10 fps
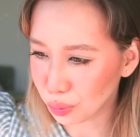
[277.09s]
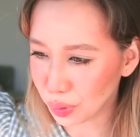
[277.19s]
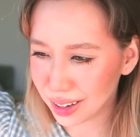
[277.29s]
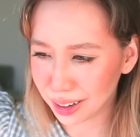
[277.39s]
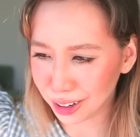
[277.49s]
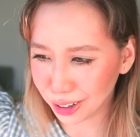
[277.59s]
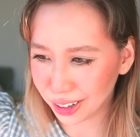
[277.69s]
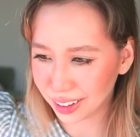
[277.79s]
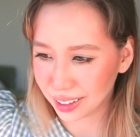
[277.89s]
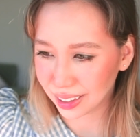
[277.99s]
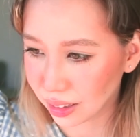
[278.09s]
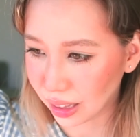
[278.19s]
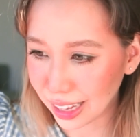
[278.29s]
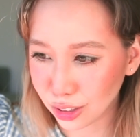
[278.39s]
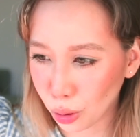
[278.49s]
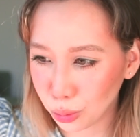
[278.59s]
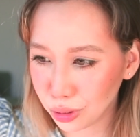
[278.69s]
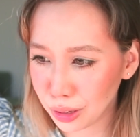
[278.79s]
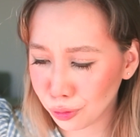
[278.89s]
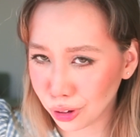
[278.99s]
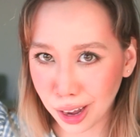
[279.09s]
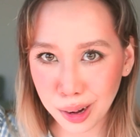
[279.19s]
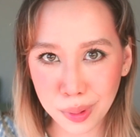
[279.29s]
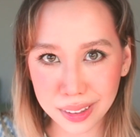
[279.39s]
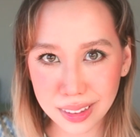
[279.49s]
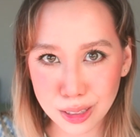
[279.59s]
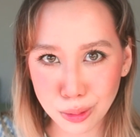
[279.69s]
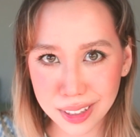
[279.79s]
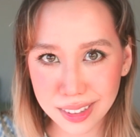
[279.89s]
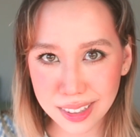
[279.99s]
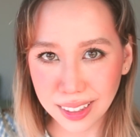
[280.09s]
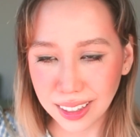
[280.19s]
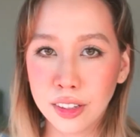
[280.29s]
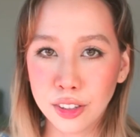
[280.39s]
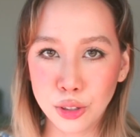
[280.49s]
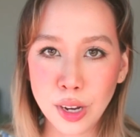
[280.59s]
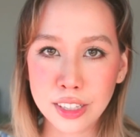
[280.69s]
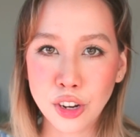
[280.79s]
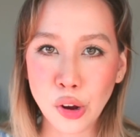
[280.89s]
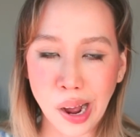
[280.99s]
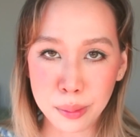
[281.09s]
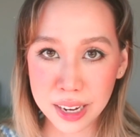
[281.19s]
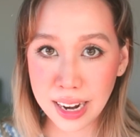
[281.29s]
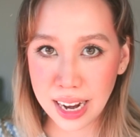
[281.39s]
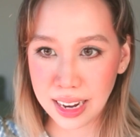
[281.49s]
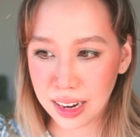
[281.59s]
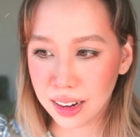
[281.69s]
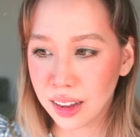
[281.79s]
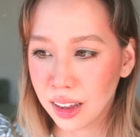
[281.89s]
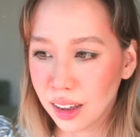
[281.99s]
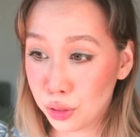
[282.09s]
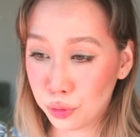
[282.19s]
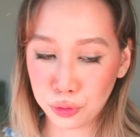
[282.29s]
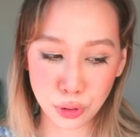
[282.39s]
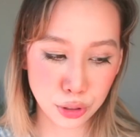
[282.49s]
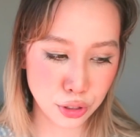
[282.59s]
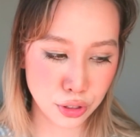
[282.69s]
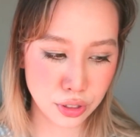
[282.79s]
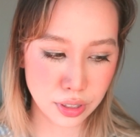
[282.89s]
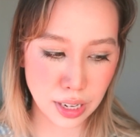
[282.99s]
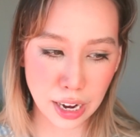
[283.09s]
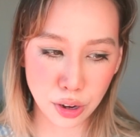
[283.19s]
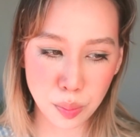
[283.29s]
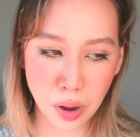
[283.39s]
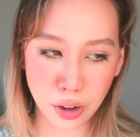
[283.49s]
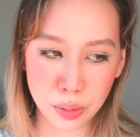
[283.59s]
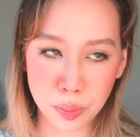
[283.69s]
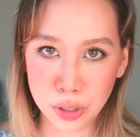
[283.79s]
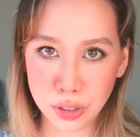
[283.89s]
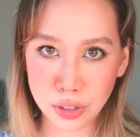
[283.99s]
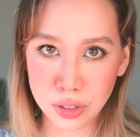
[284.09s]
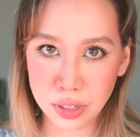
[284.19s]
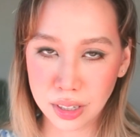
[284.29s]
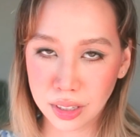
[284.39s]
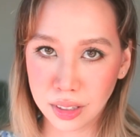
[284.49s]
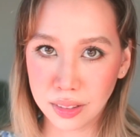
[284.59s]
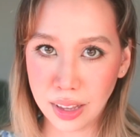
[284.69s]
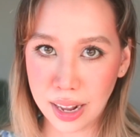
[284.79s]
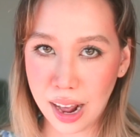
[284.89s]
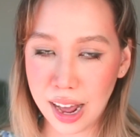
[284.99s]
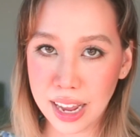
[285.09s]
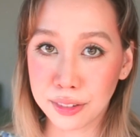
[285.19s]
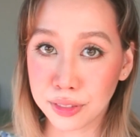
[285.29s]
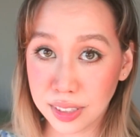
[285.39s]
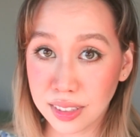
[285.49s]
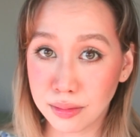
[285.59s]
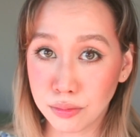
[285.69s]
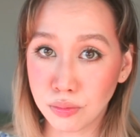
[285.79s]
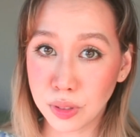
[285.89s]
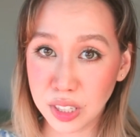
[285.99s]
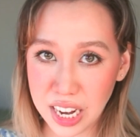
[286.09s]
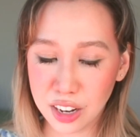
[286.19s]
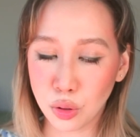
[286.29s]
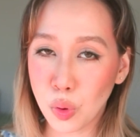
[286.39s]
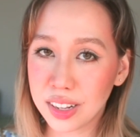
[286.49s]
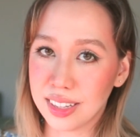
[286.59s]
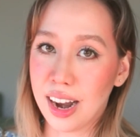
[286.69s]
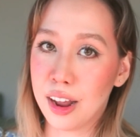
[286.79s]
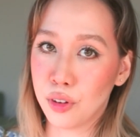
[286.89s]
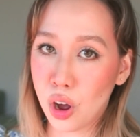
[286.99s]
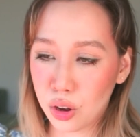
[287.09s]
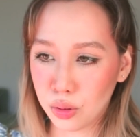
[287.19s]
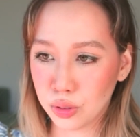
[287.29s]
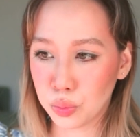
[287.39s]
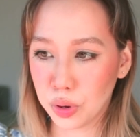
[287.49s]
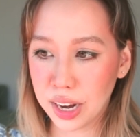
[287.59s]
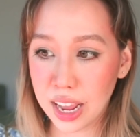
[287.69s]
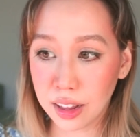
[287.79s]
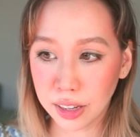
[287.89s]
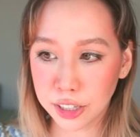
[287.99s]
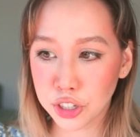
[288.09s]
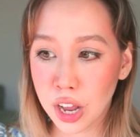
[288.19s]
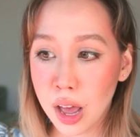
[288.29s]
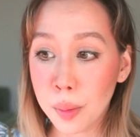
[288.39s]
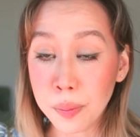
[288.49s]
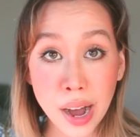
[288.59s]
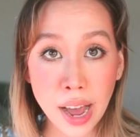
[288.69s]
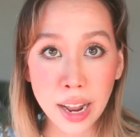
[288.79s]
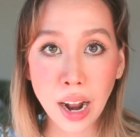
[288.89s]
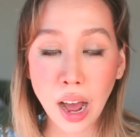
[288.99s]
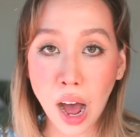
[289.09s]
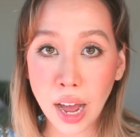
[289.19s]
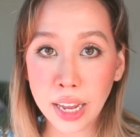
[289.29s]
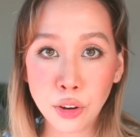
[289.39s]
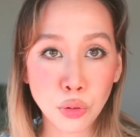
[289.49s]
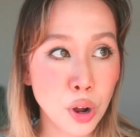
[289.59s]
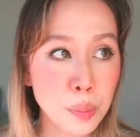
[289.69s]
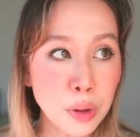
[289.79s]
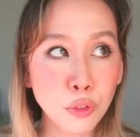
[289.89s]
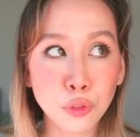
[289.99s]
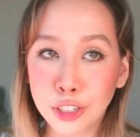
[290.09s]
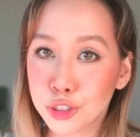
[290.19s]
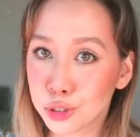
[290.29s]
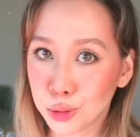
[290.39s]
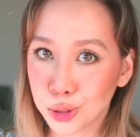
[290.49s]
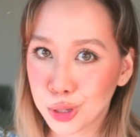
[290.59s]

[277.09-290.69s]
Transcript: Weird. I totally forgot about these ones. You guys know I'm Canadian. The first Harry Potter books that I have seen, the ones that I've owned, were in English, but I grew up in French school.